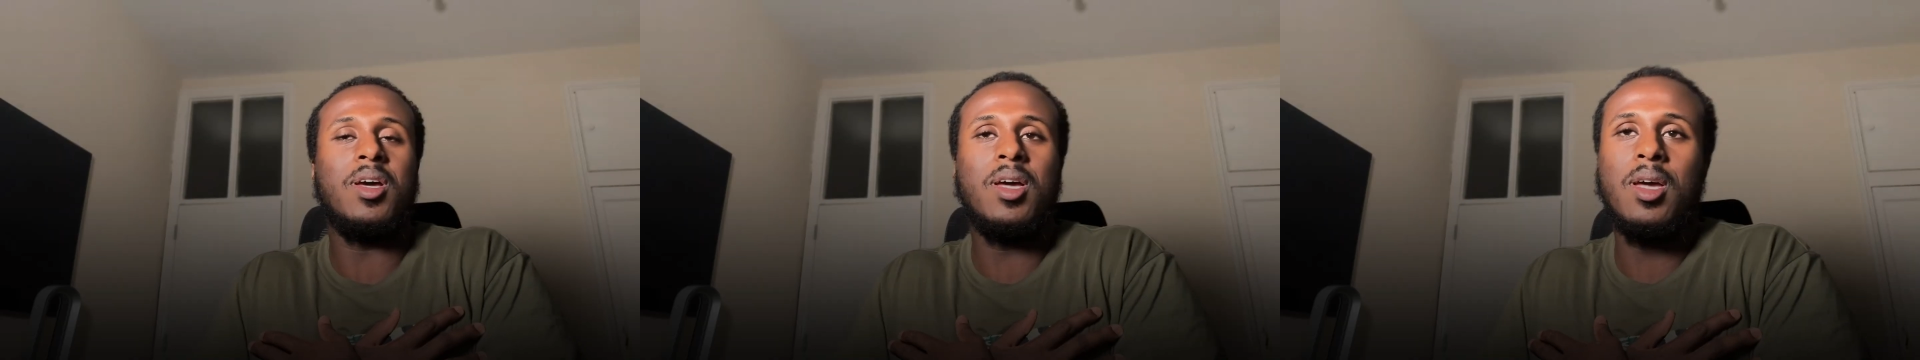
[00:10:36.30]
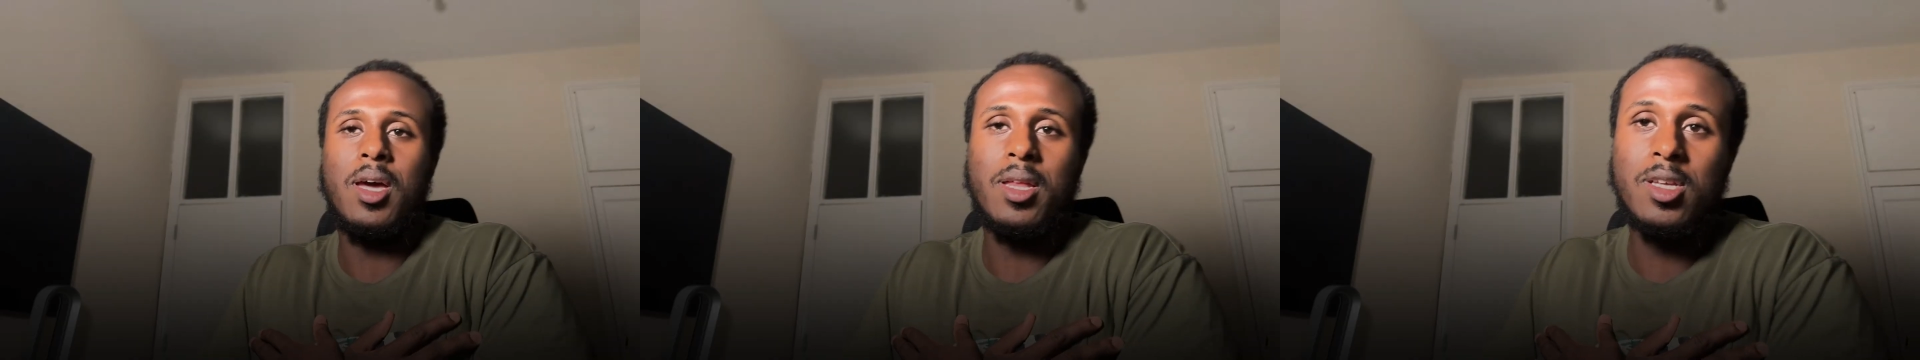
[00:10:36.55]

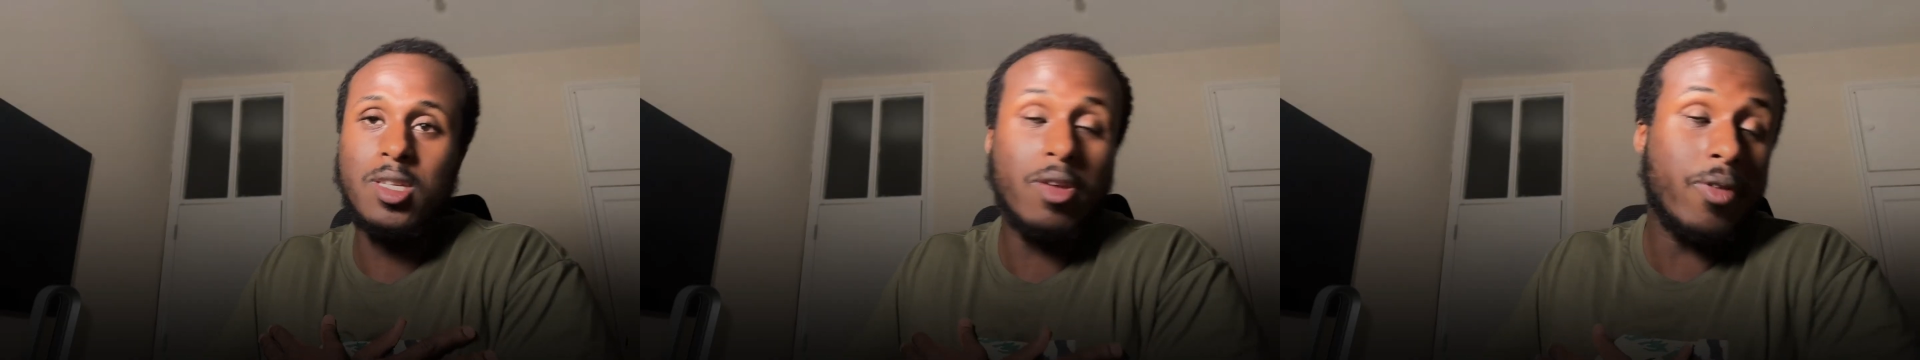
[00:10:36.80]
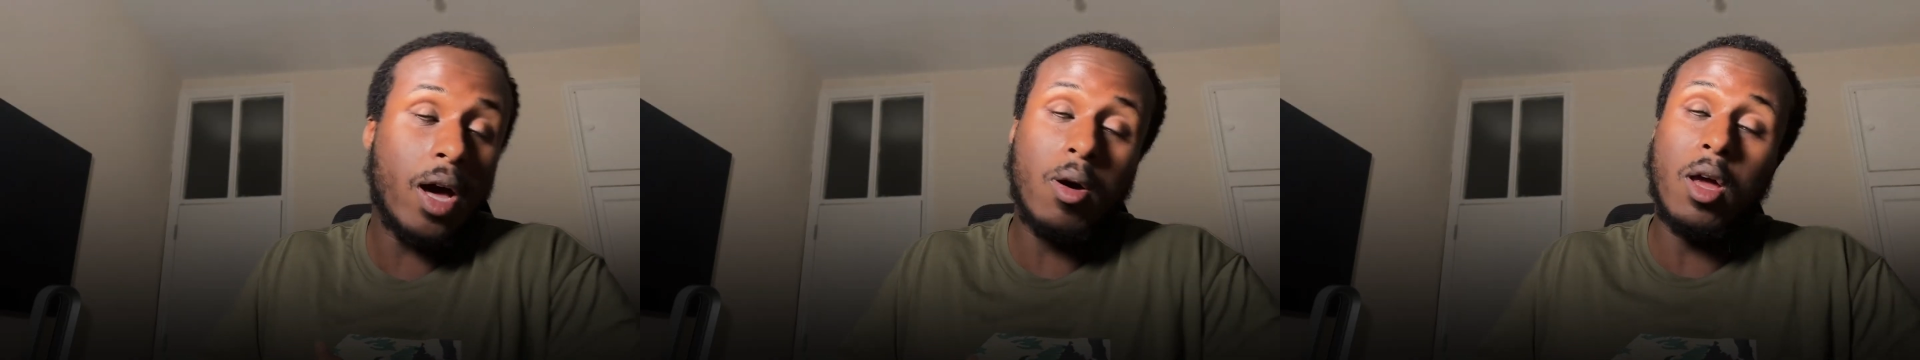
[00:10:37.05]
And
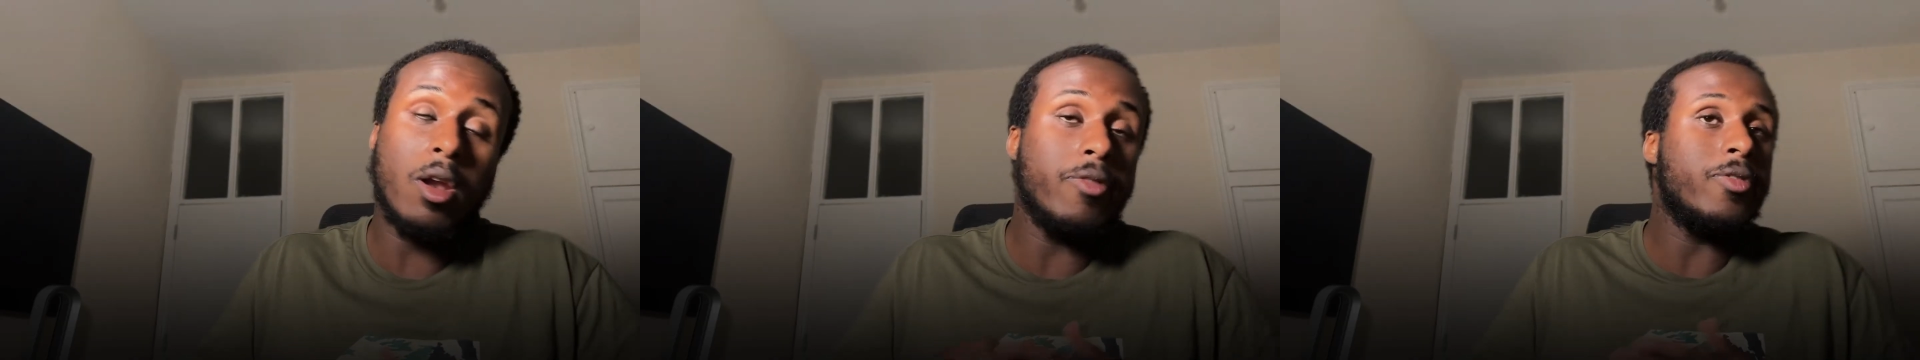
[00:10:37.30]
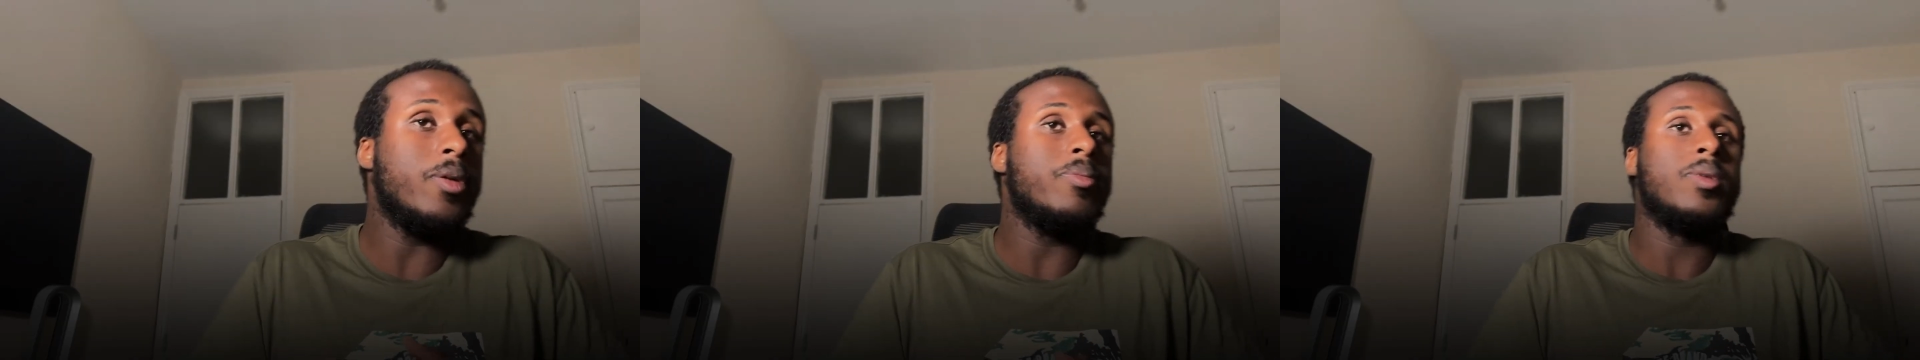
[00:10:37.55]
Esteval, I love
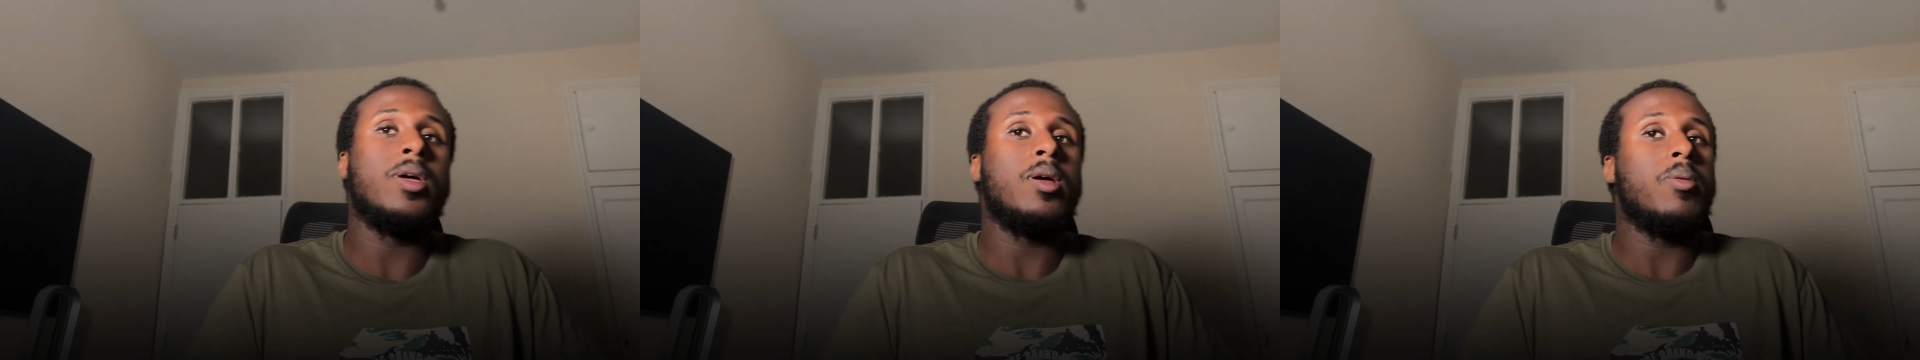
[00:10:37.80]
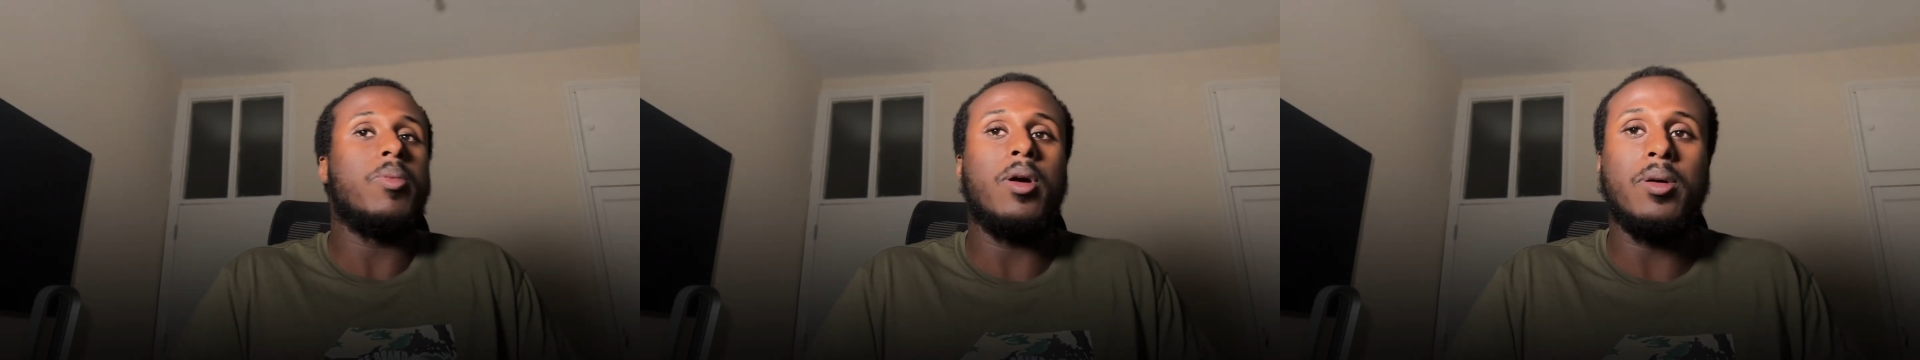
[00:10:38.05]
him,
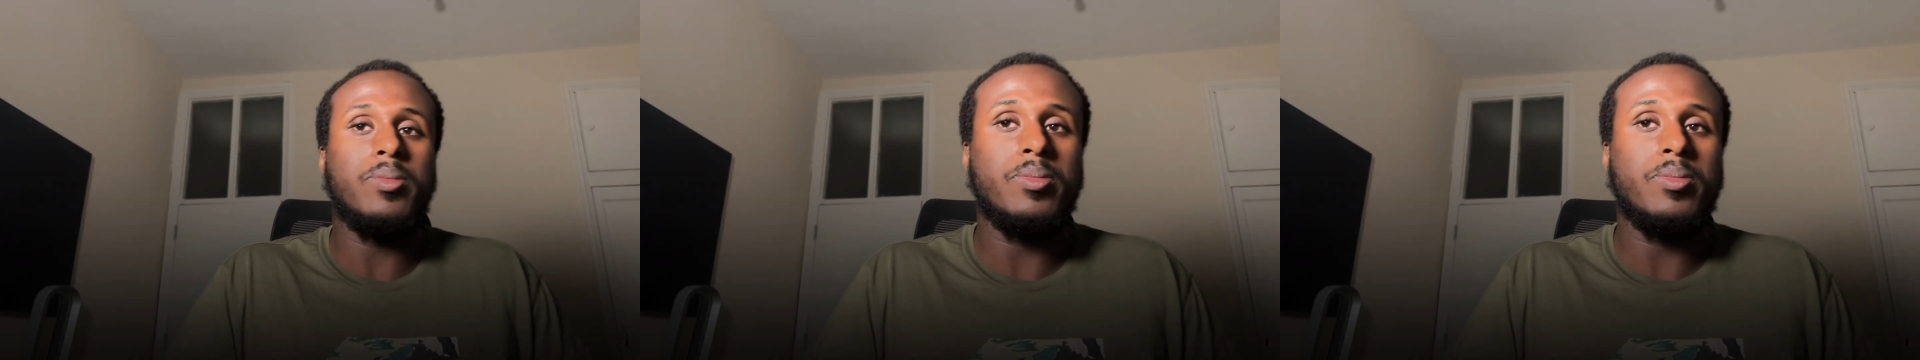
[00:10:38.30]
but